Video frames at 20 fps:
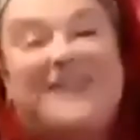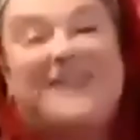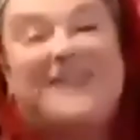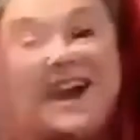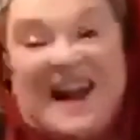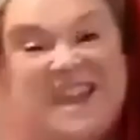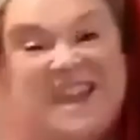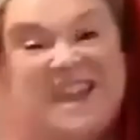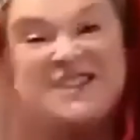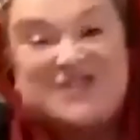
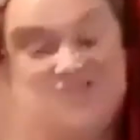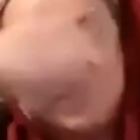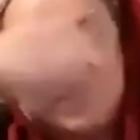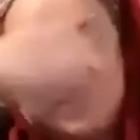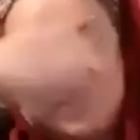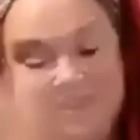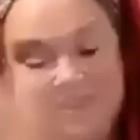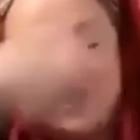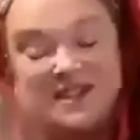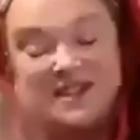And he
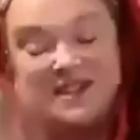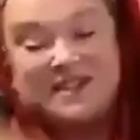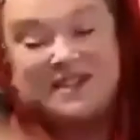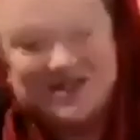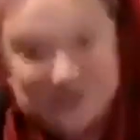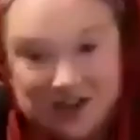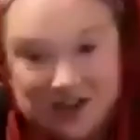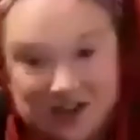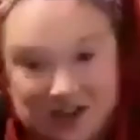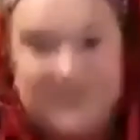started
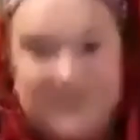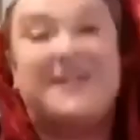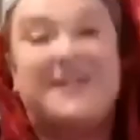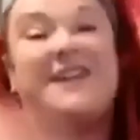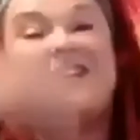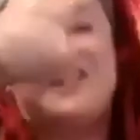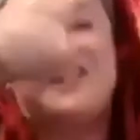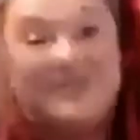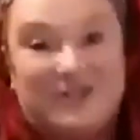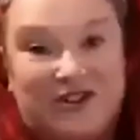turning it
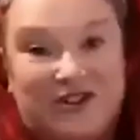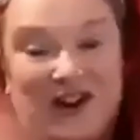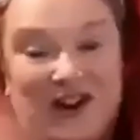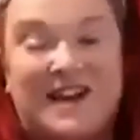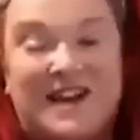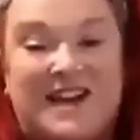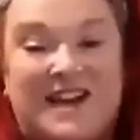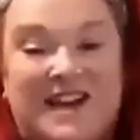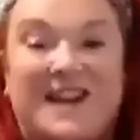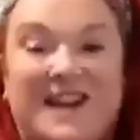and
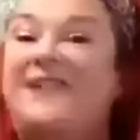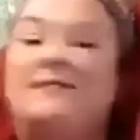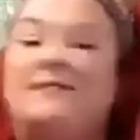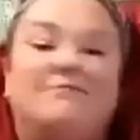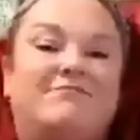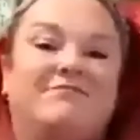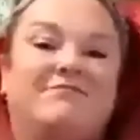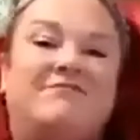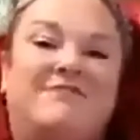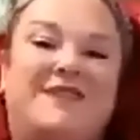cranking it,
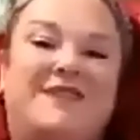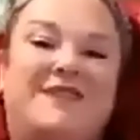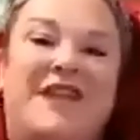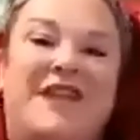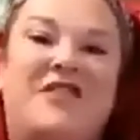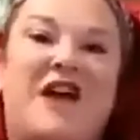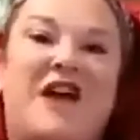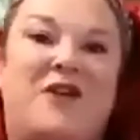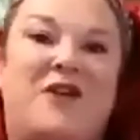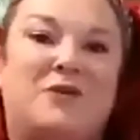and
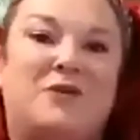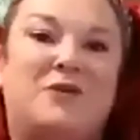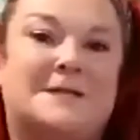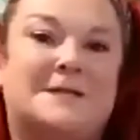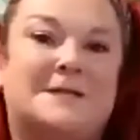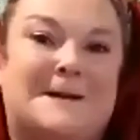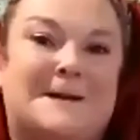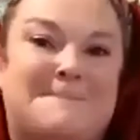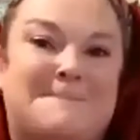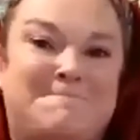that was it.
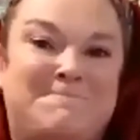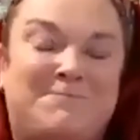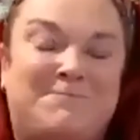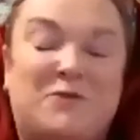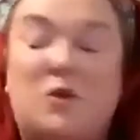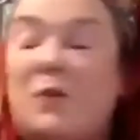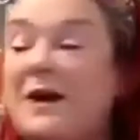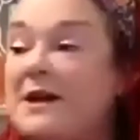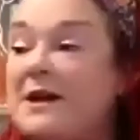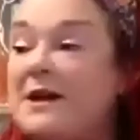
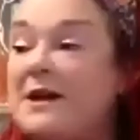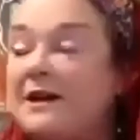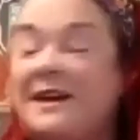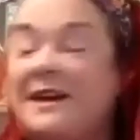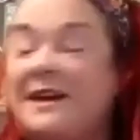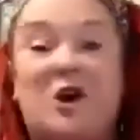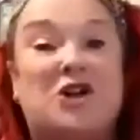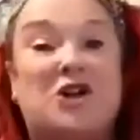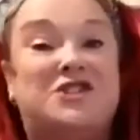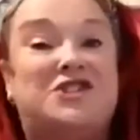Well, he
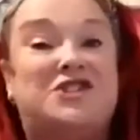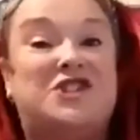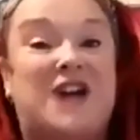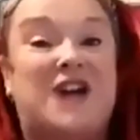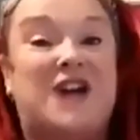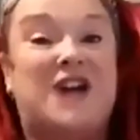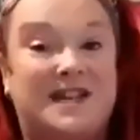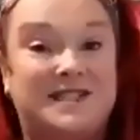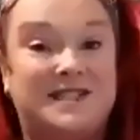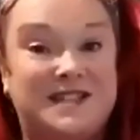got
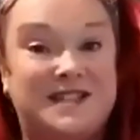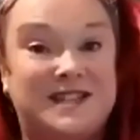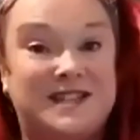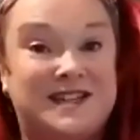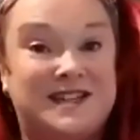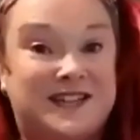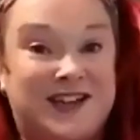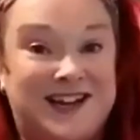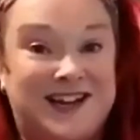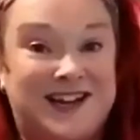chatting to this
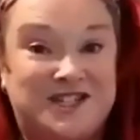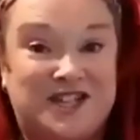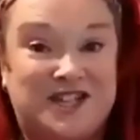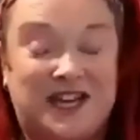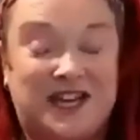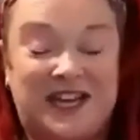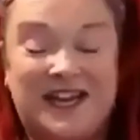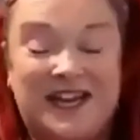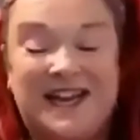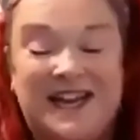
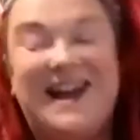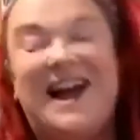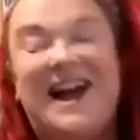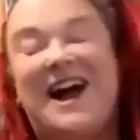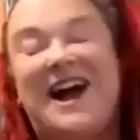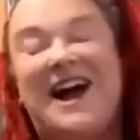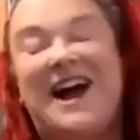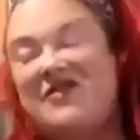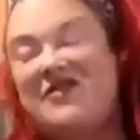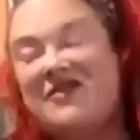gadgie,
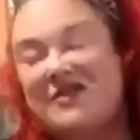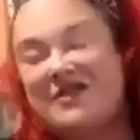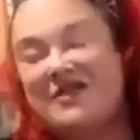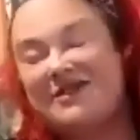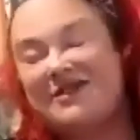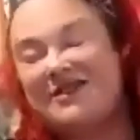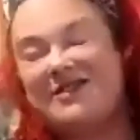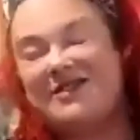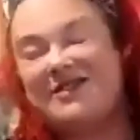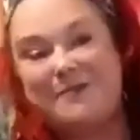and
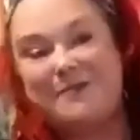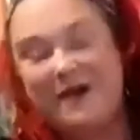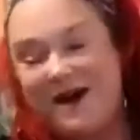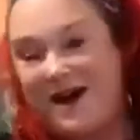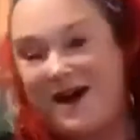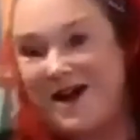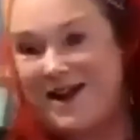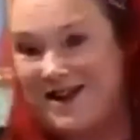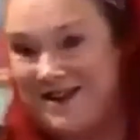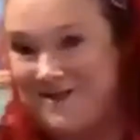the
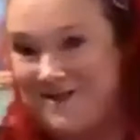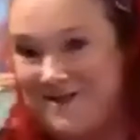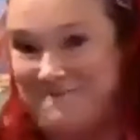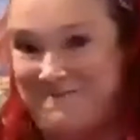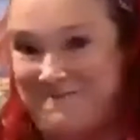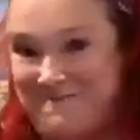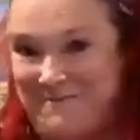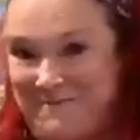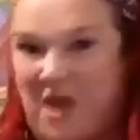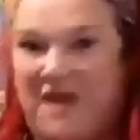man,
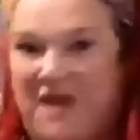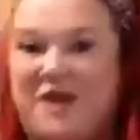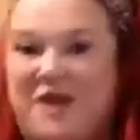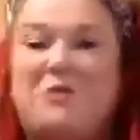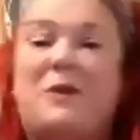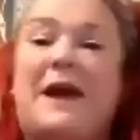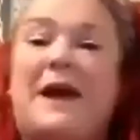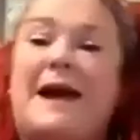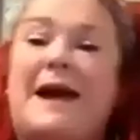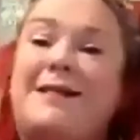
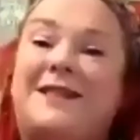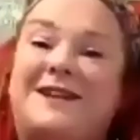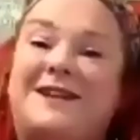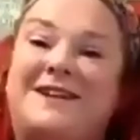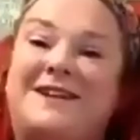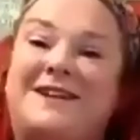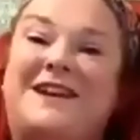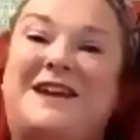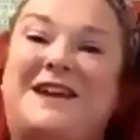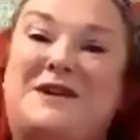well,
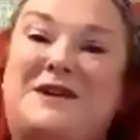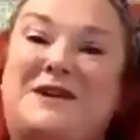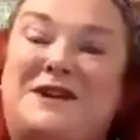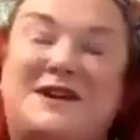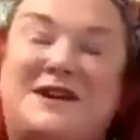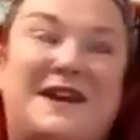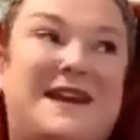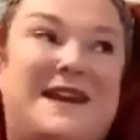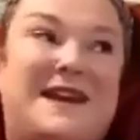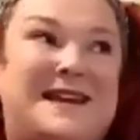
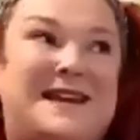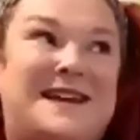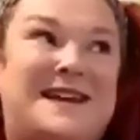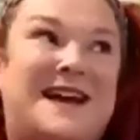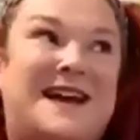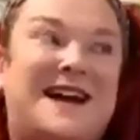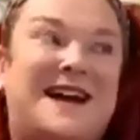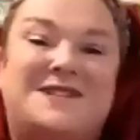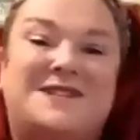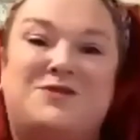he
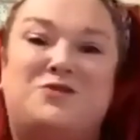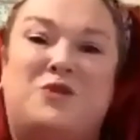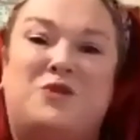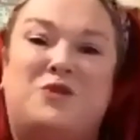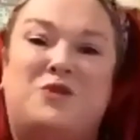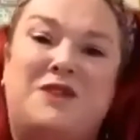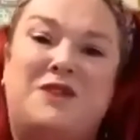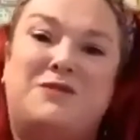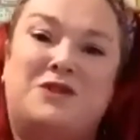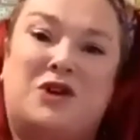had what
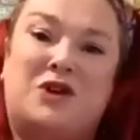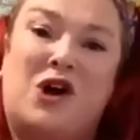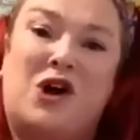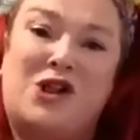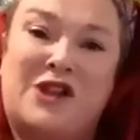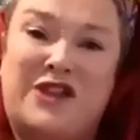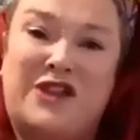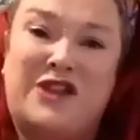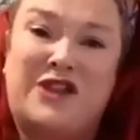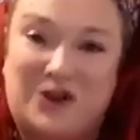you would call
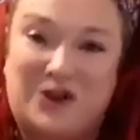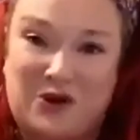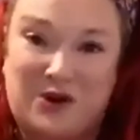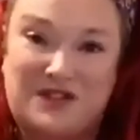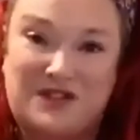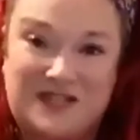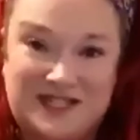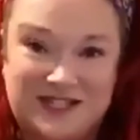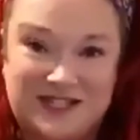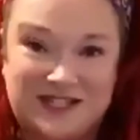in the
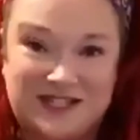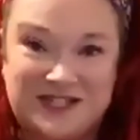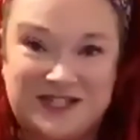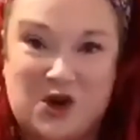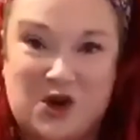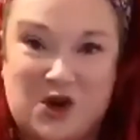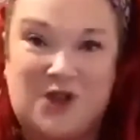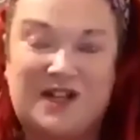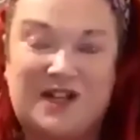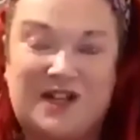northeast of
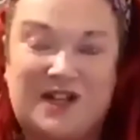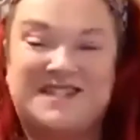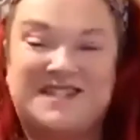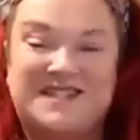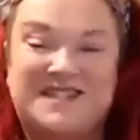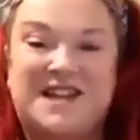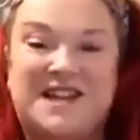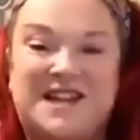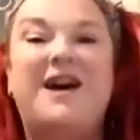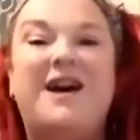Scotland
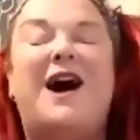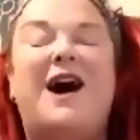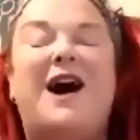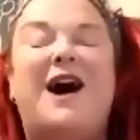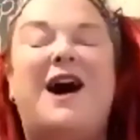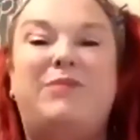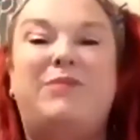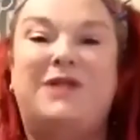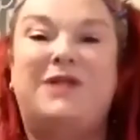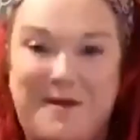a
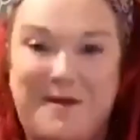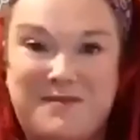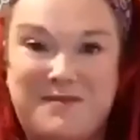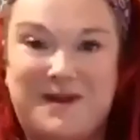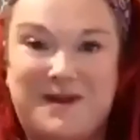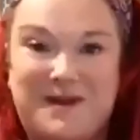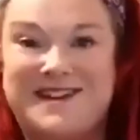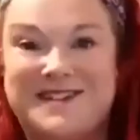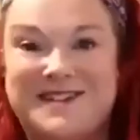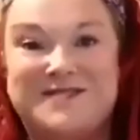plum in
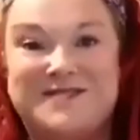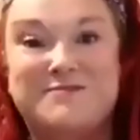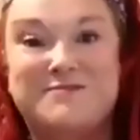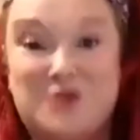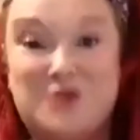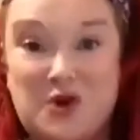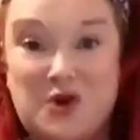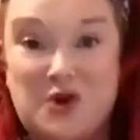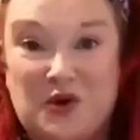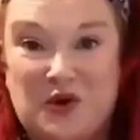his
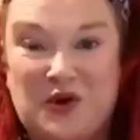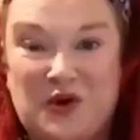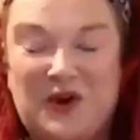moo.